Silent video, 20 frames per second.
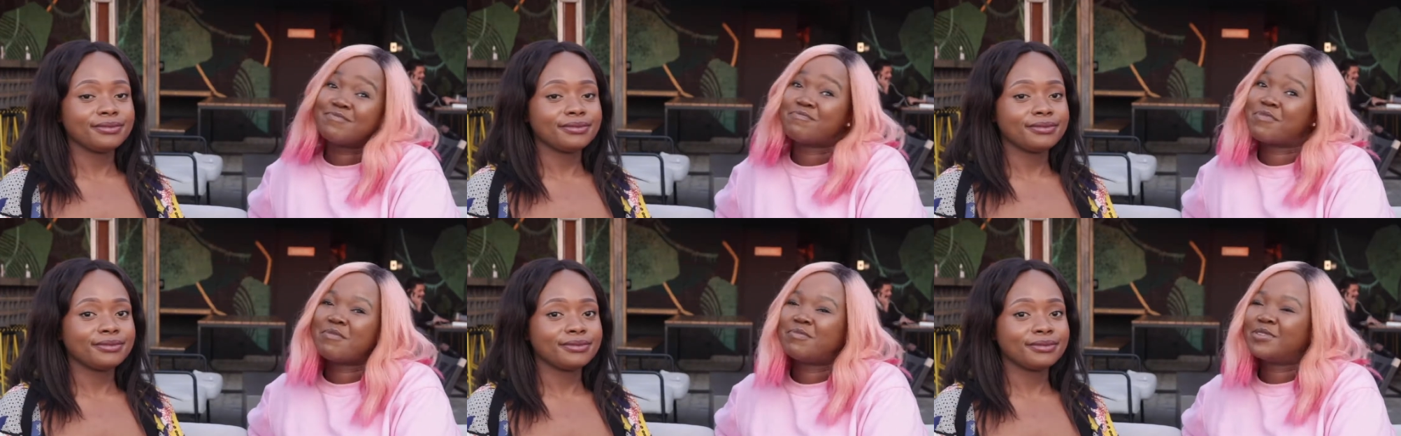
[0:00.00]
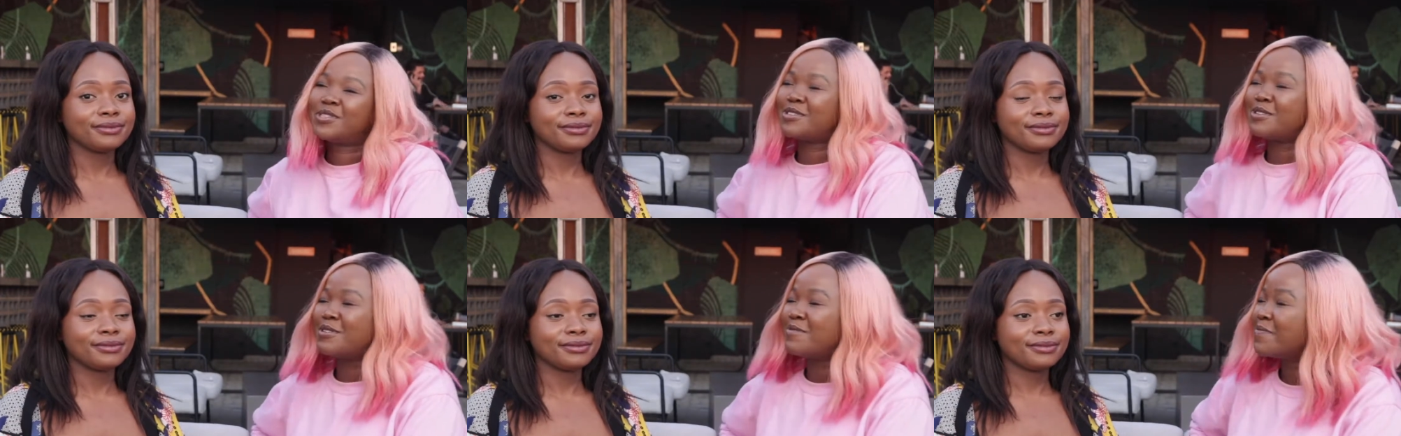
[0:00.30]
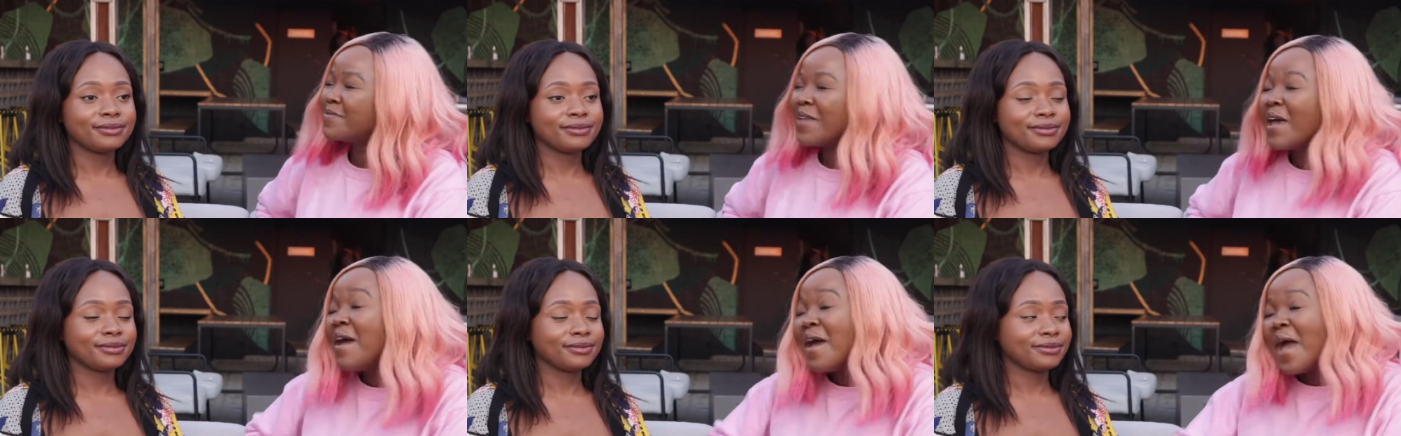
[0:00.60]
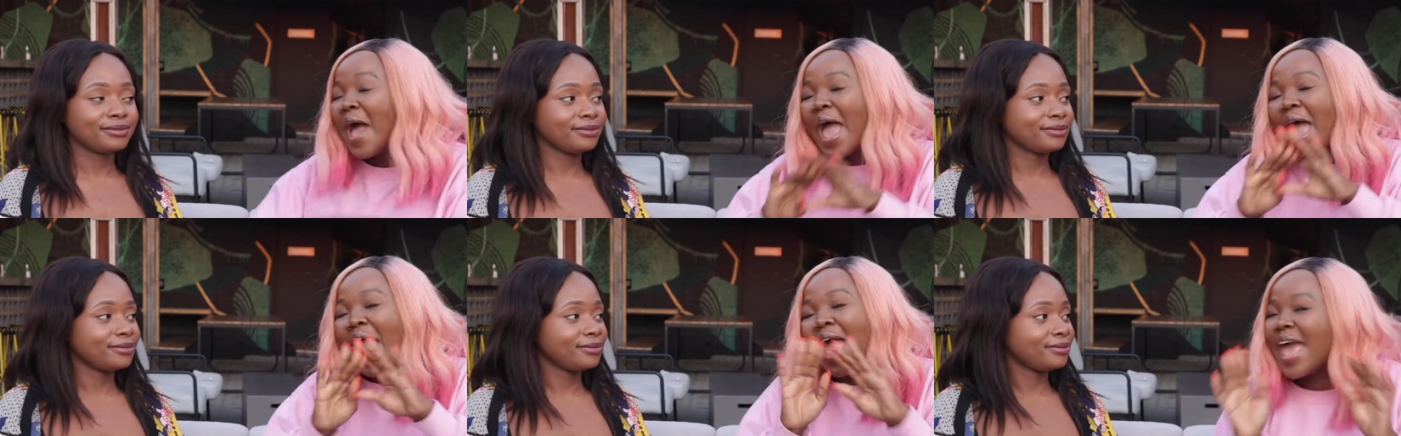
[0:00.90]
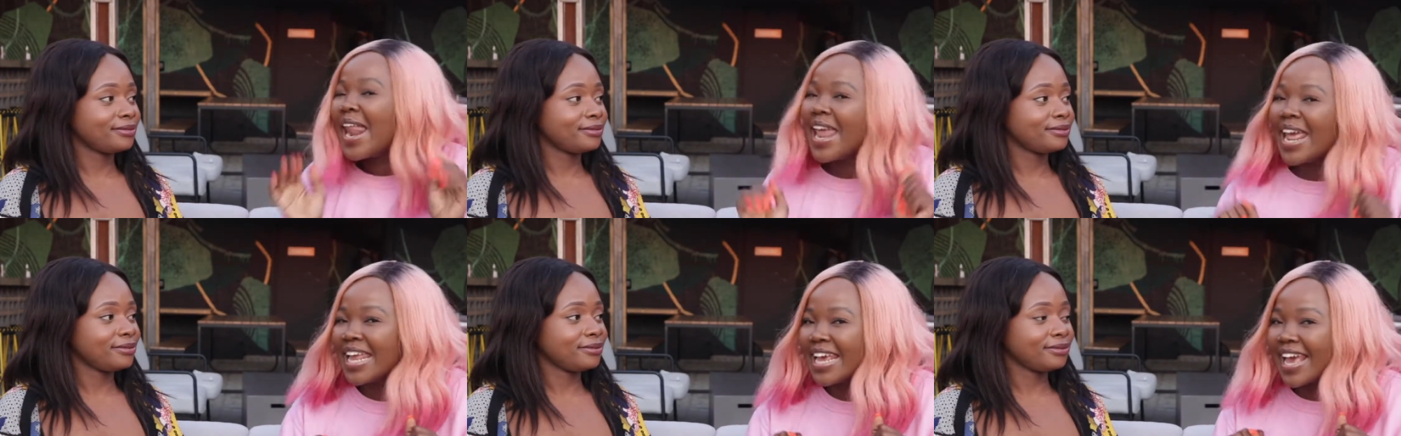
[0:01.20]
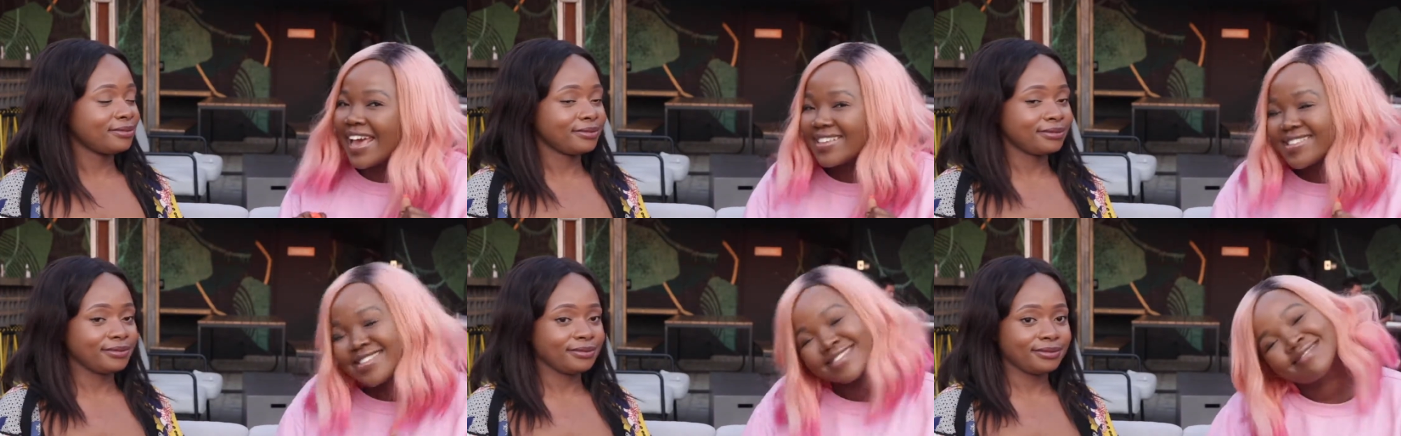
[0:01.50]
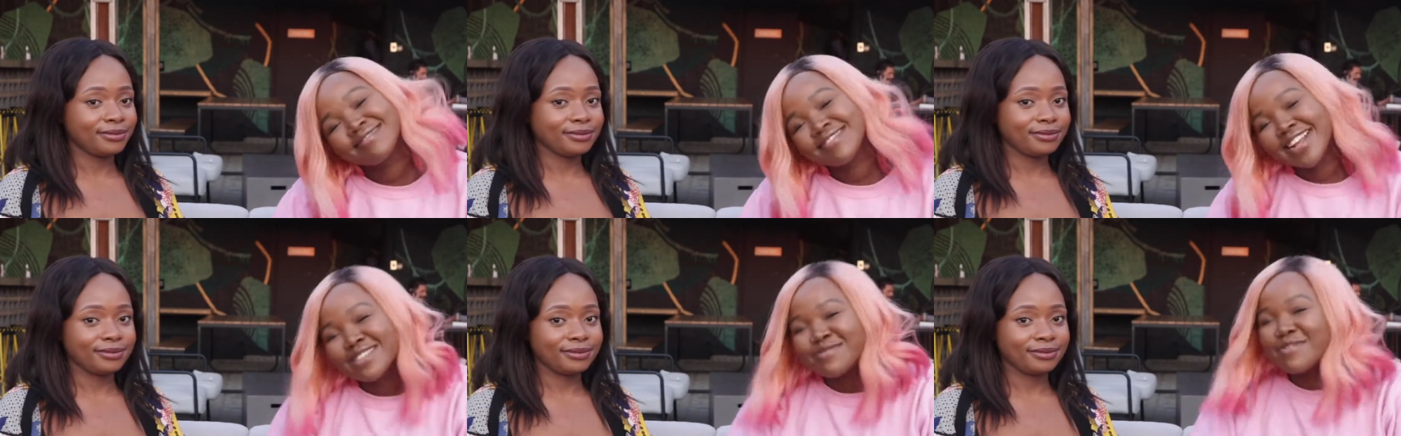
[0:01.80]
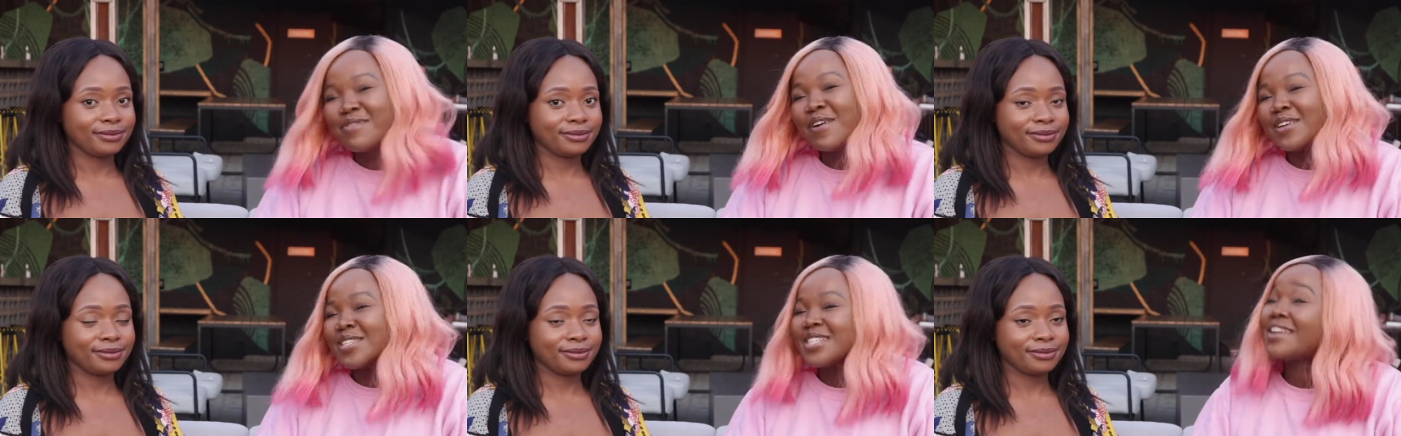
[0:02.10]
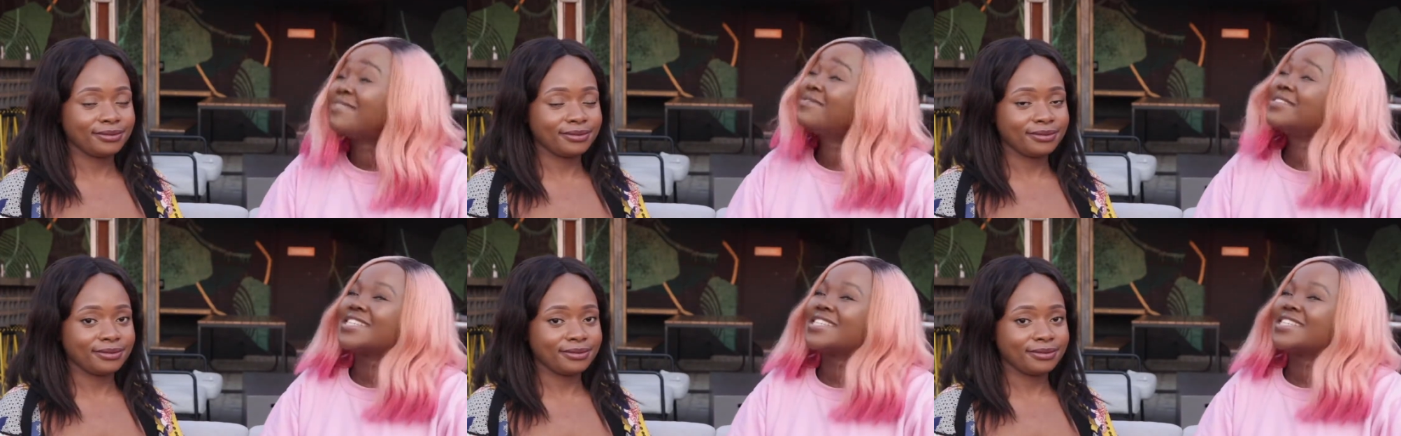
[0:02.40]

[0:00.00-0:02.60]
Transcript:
Speaker 1: I promise you. In any case, let's move on to number